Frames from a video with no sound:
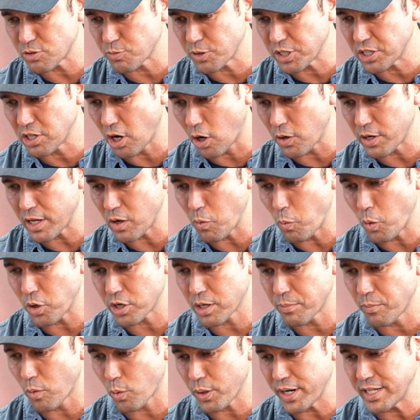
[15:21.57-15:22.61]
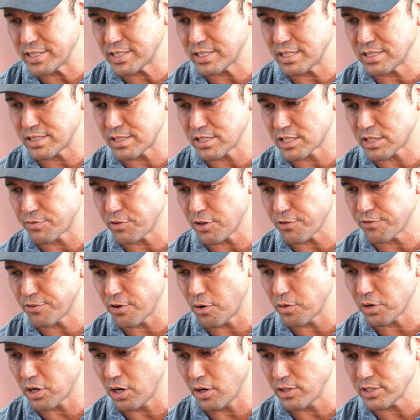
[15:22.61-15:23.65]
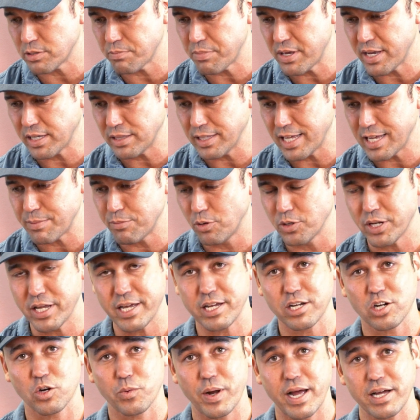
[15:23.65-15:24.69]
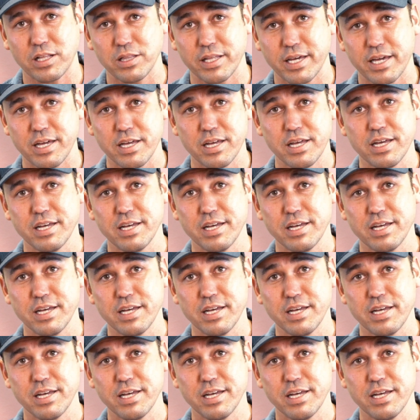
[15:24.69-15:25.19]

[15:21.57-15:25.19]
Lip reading: regarding one or more instances of your phone calls being labeled incorrectly.